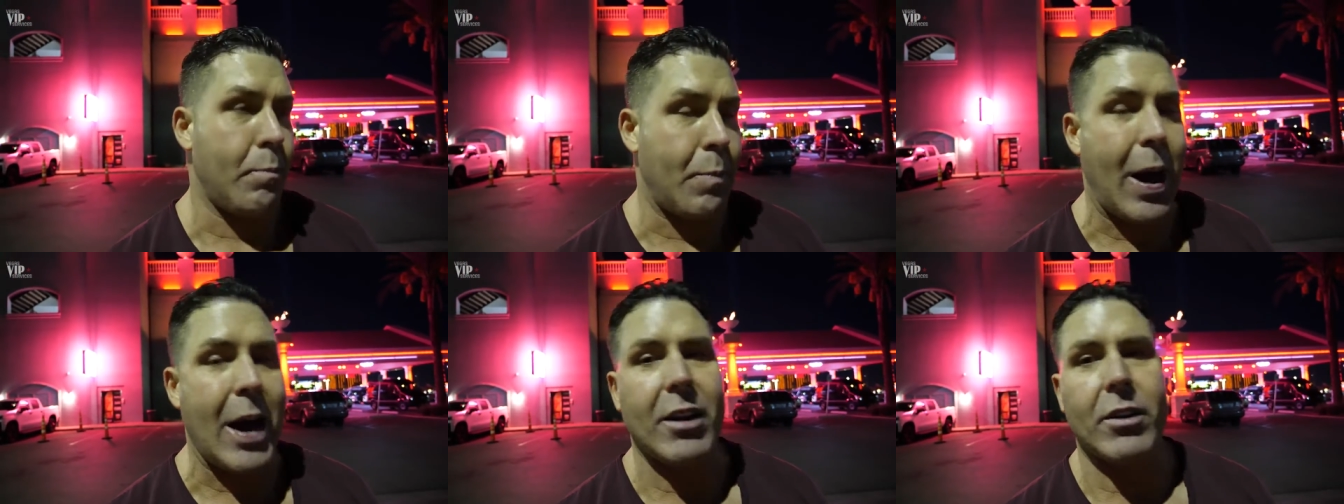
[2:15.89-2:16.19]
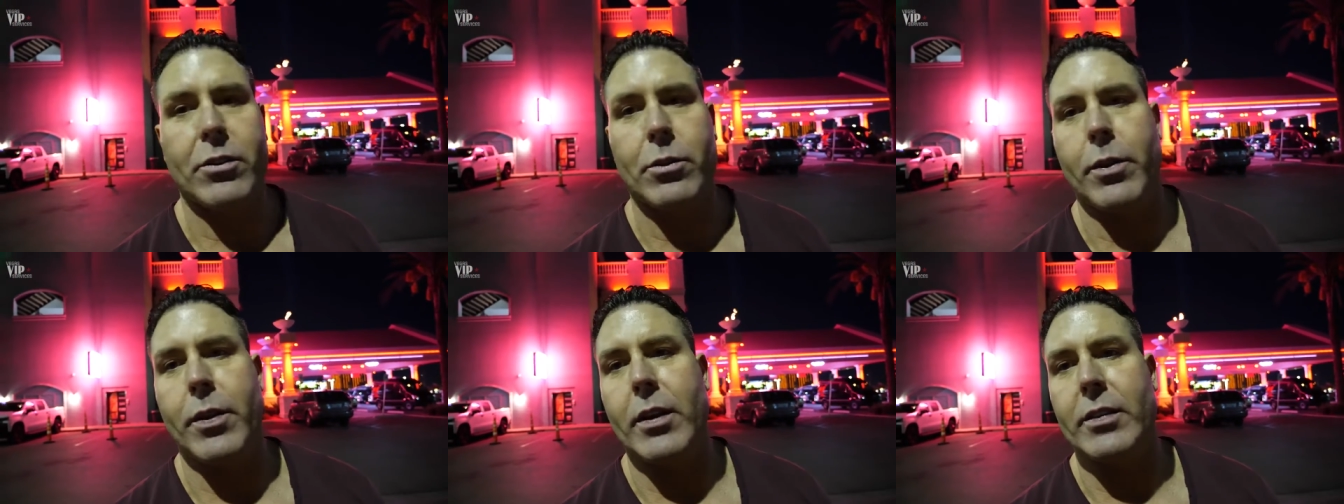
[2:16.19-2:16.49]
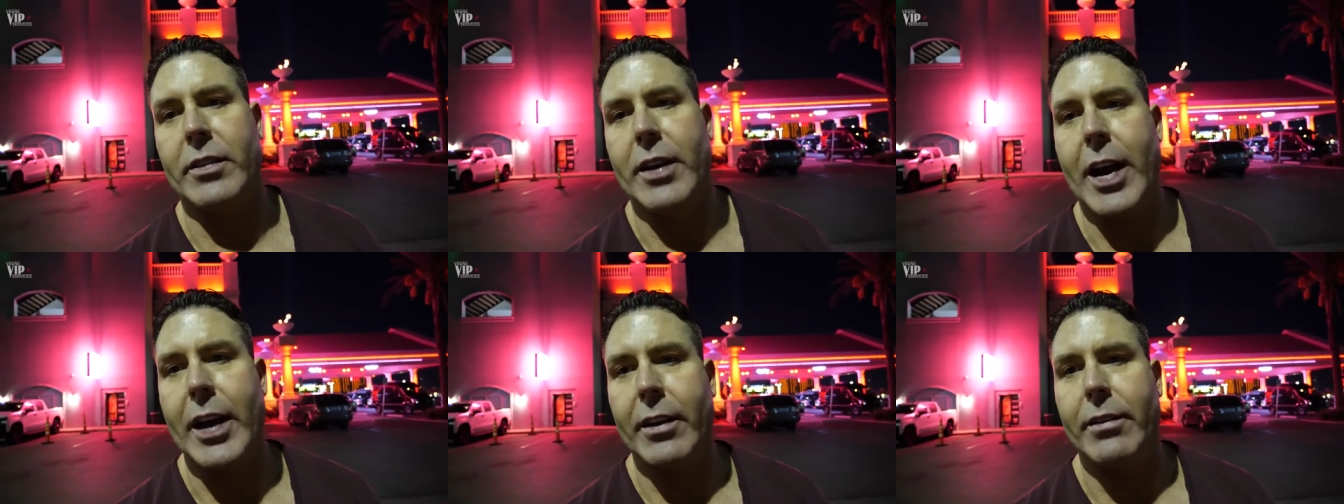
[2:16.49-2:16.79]
bottles with
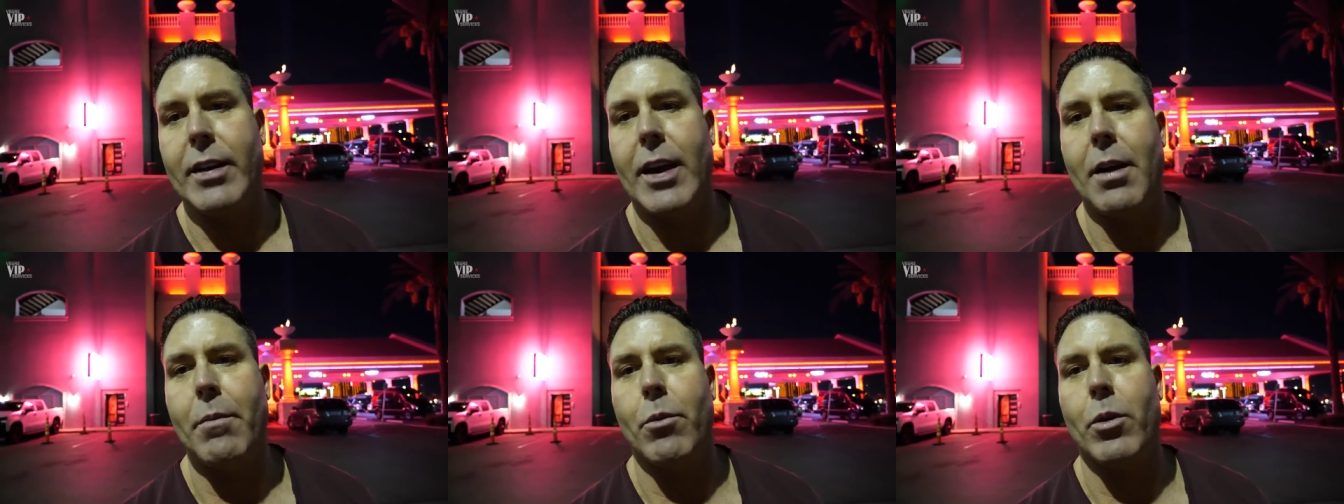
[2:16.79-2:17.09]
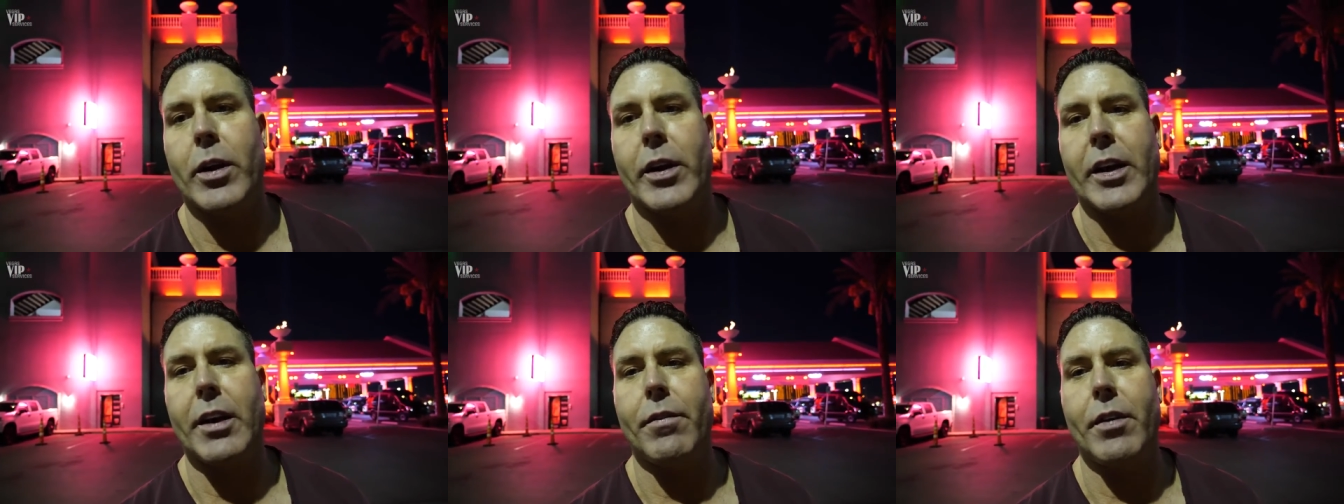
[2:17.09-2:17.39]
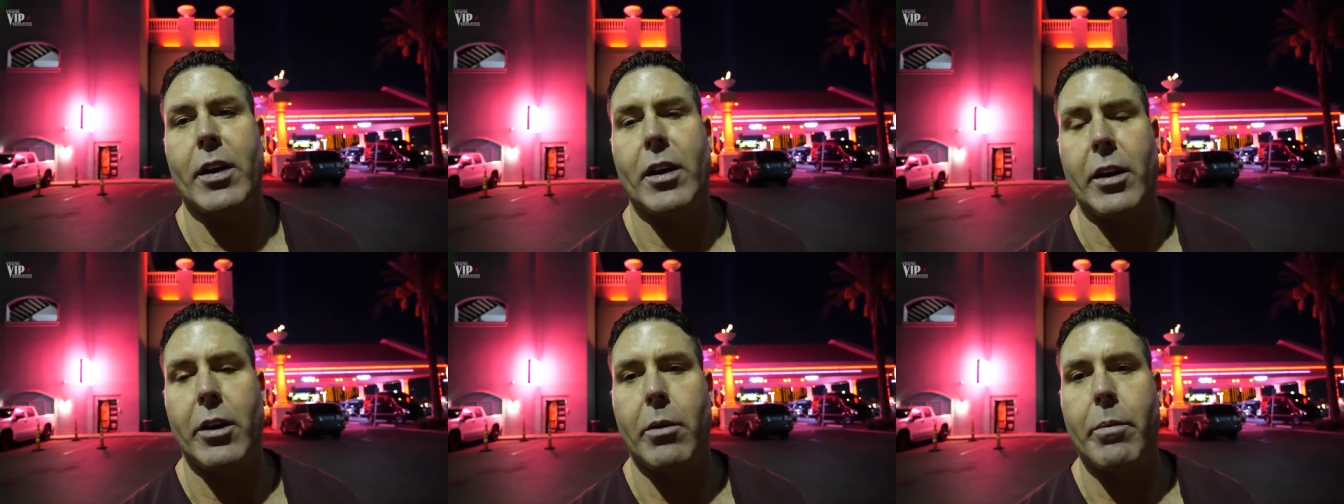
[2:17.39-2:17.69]
us ahead of time, we're going to give
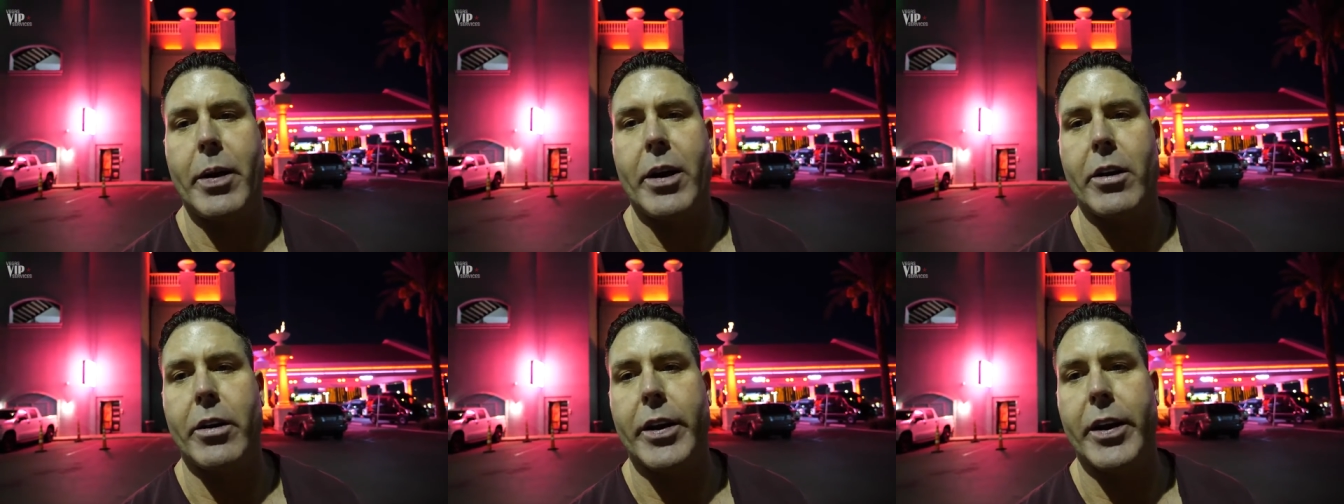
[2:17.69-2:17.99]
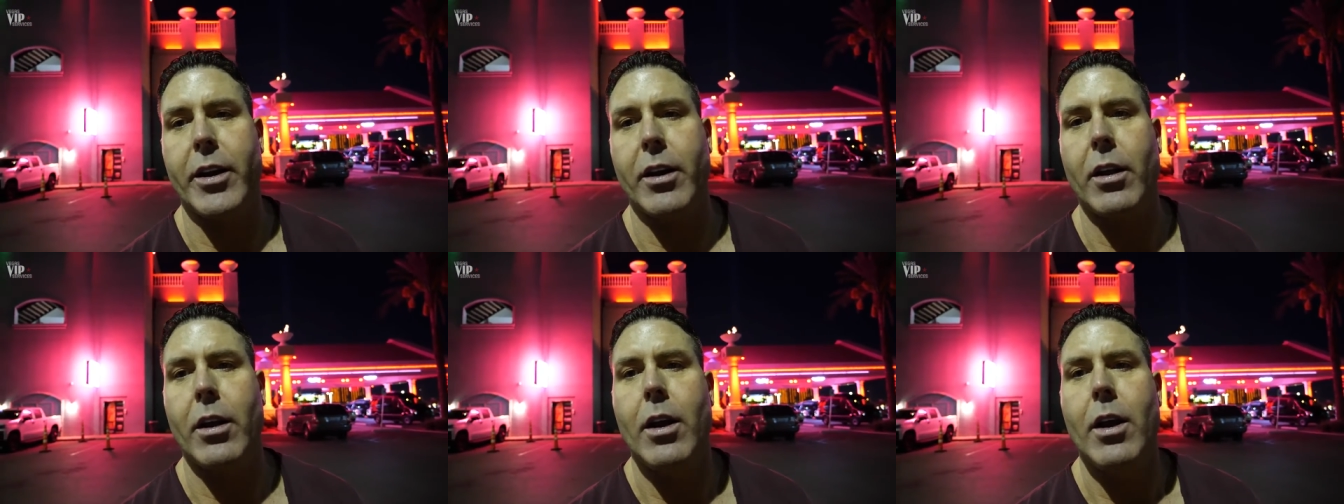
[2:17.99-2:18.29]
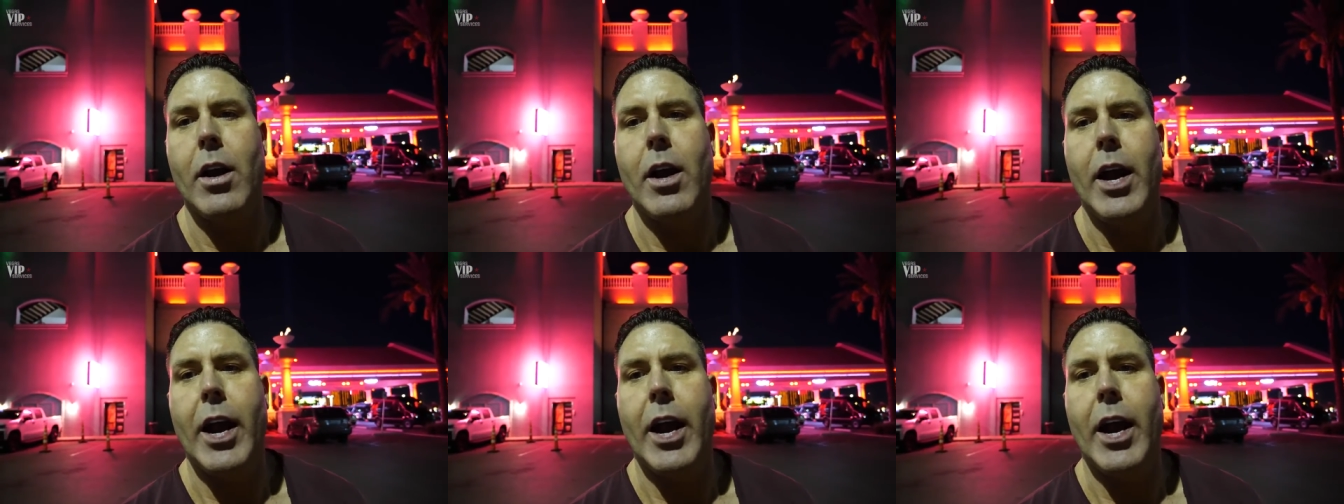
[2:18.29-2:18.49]
you a little better deal,